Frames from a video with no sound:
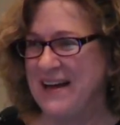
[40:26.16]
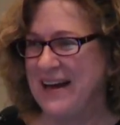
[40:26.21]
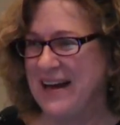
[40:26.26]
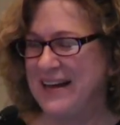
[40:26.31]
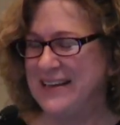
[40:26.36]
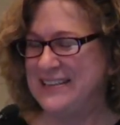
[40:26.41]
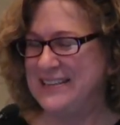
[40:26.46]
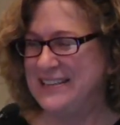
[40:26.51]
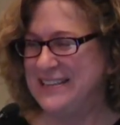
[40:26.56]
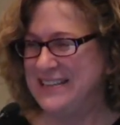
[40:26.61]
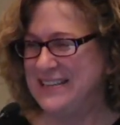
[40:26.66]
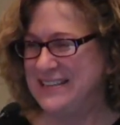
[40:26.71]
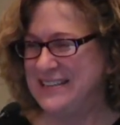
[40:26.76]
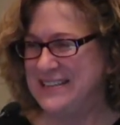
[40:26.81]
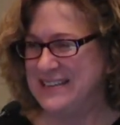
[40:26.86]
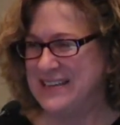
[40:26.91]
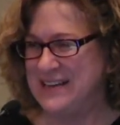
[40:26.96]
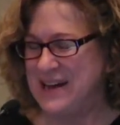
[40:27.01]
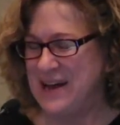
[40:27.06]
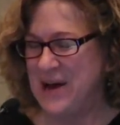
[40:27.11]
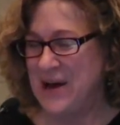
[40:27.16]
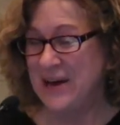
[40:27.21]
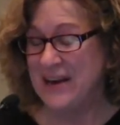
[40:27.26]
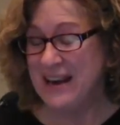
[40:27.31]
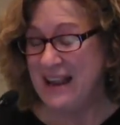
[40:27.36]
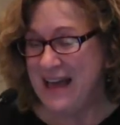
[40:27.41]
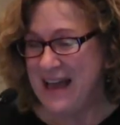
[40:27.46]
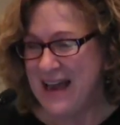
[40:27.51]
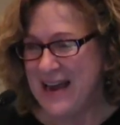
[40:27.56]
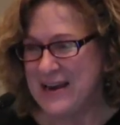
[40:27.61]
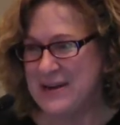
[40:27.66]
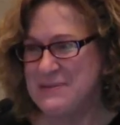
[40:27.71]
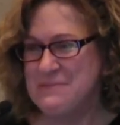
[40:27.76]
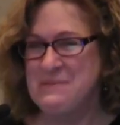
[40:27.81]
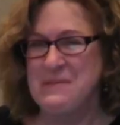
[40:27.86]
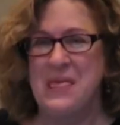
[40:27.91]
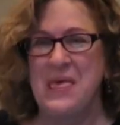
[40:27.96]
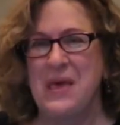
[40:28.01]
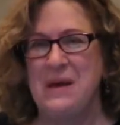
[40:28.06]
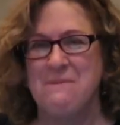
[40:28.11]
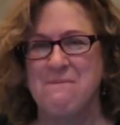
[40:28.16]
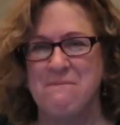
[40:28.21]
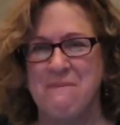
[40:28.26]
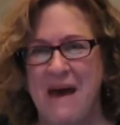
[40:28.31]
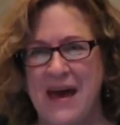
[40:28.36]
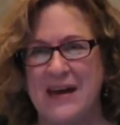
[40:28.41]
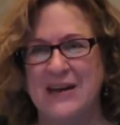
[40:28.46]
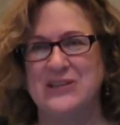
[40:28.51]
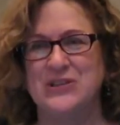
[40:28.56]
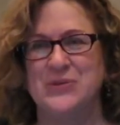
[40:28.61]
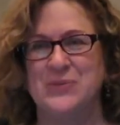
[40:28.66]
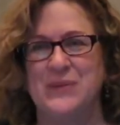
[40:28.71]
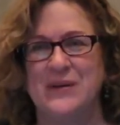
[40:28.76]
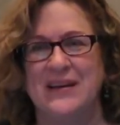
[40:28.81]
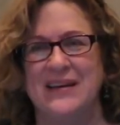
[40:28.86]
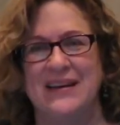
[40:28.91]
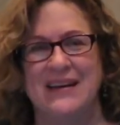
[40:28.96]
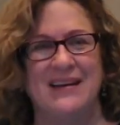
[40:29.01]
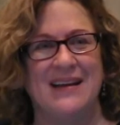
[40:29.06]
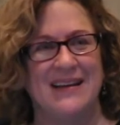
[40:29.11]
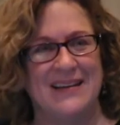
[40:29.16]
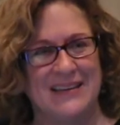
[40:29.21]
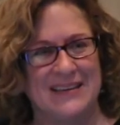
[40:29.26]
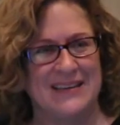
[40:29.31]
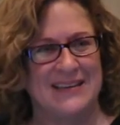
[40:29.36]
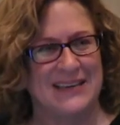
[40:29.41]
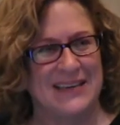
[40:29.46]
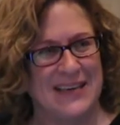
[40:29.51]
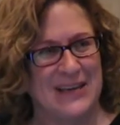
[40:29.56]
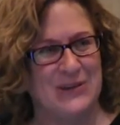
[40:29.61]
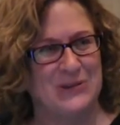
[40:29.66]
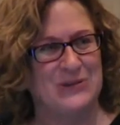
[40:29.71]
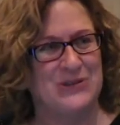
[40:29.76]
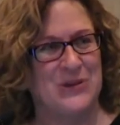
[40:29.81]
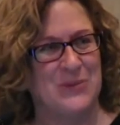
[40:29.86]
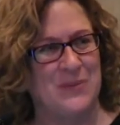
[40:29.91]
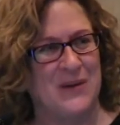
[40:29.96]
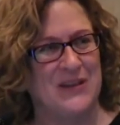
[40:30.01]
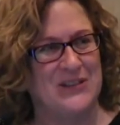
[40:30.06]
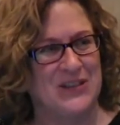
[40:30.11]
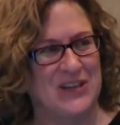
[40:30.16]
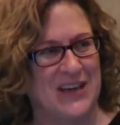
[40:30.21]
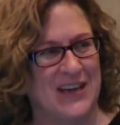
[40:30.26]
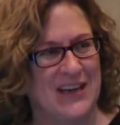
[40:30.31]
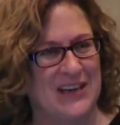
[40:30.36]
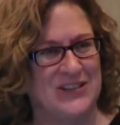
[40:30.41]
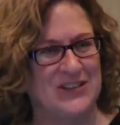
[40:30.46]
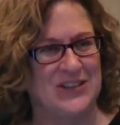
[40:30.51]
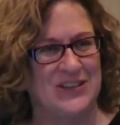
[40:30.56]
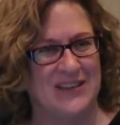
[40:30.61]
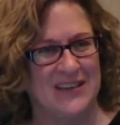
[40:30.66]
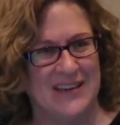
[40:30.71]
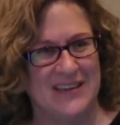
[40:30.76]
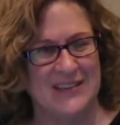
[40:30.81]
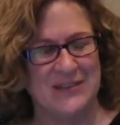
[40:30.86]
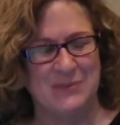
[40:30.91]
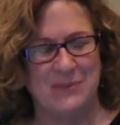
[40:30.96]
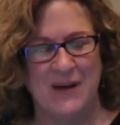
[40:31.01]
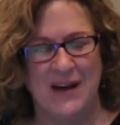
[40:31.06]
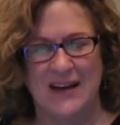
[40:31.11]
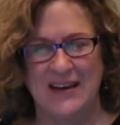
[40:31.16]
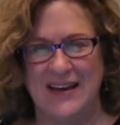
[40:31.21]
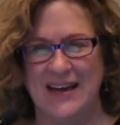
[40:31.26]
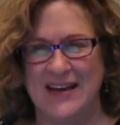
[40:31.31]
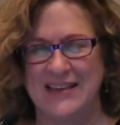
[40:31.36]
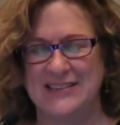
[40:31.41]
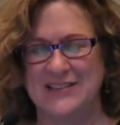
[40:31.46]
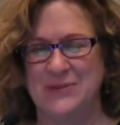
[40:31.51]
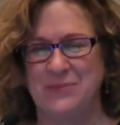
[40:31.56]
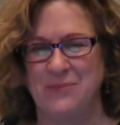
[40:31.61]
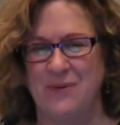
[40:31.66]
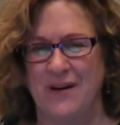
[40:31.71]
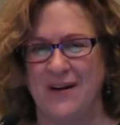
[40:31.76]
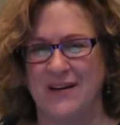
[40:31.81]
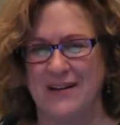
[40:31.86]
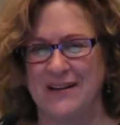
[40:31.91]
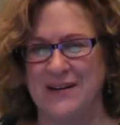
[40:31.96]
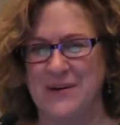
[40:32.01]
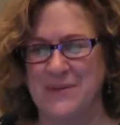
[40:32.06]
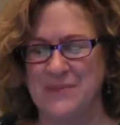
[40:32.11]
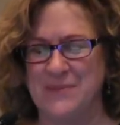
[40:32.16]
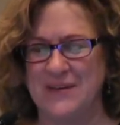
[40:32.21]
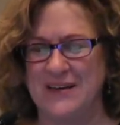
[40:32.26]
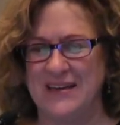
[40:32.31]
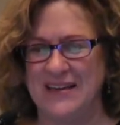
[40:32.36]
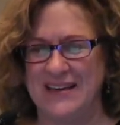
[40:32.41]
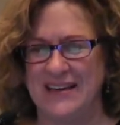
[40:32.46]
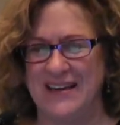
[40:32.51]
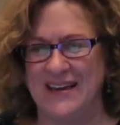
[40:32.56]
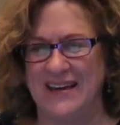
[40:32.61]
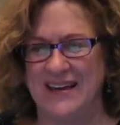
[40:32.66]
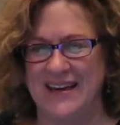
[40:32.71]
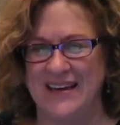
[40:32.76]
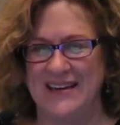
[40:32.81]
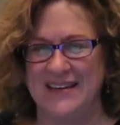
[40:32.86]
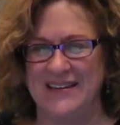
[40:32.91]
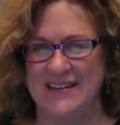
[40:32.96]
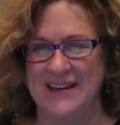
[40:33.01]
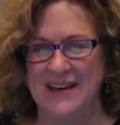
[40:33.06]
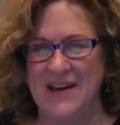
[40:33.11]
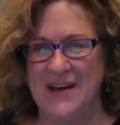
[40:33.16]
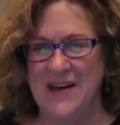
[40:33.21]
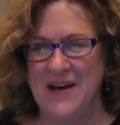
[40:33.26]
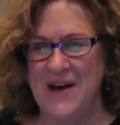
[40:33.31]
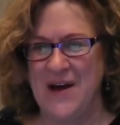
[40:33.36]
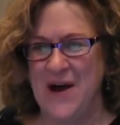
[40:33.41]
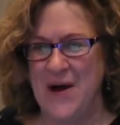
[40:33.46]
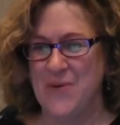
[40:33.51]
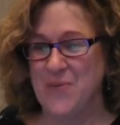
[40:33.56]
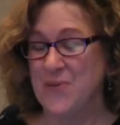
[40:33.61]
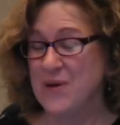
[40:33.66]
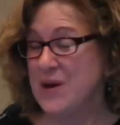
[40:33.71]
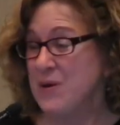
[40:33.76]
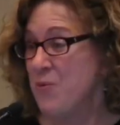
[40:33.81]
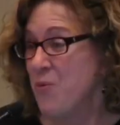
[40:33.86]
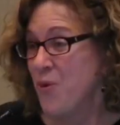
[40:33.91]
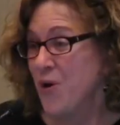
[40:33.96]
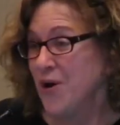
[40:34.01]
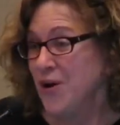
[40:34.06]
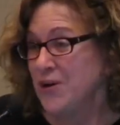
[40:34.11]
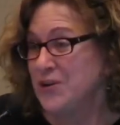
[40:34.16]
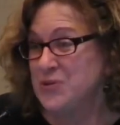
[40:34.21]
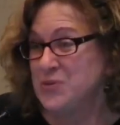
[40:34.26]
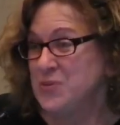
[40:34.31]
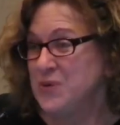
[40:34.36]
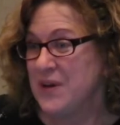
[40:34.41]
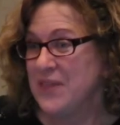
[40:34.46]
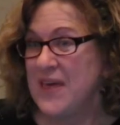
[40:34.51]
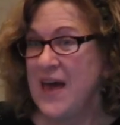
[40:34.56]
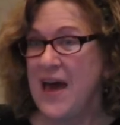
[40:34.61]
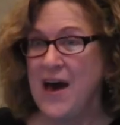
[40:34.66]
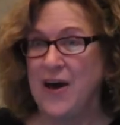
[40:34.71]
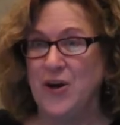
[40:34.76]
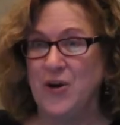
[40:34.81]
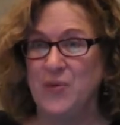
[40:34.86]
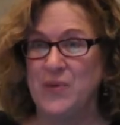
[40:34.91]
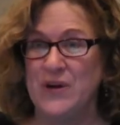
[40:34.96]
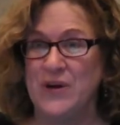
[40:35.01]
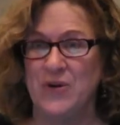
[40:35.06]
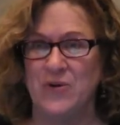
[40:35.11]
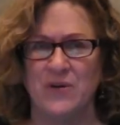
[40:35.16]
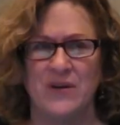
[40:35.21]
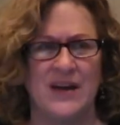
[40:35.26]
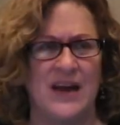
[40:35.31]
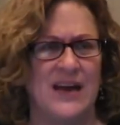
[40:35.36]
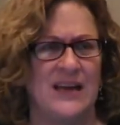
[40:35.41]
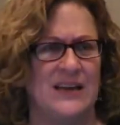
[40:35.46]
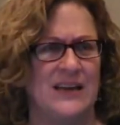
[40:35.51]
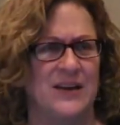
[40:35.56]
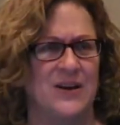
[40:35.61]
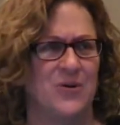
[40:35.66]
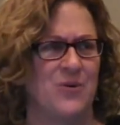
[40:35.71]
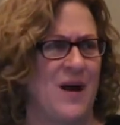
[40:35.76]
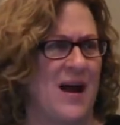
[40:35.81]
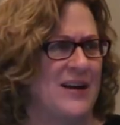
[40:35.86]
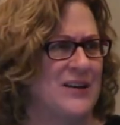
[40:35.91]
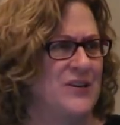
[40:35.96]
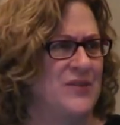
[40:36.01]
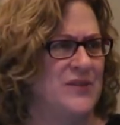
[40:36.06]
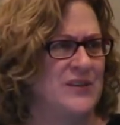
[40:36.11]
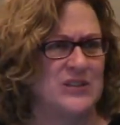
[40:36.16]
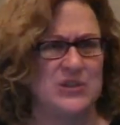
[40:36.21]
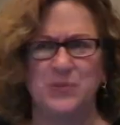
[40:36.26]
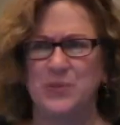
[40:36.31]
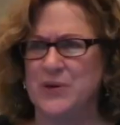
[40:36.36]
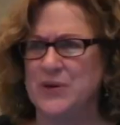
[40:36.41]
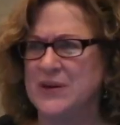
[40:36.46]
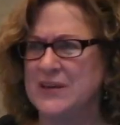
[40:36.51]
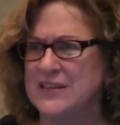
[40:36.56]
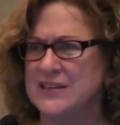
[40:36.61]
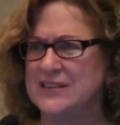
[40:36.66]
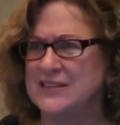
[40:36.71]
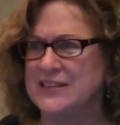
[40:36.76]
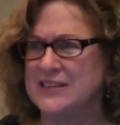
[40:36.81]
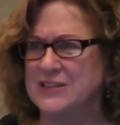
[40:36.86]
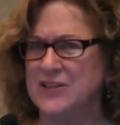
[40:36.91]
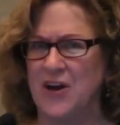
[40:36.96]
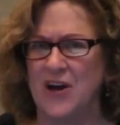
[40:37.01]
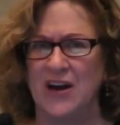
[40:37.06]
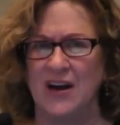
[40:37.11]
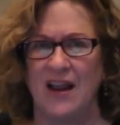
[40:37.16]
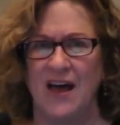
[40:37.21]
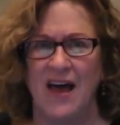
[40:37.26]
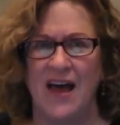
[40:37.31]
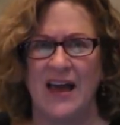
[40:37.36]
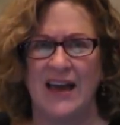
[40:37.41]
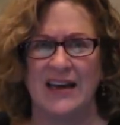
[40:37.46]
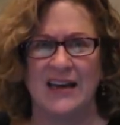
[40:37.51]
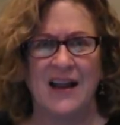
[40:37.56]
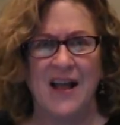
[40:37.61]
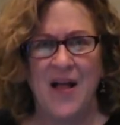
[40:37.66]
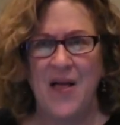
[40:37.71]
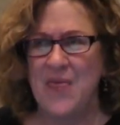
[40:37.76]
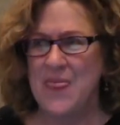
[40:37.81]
I did online management and leadership education as my last product company, and we worked with how do we create interactive experiences online?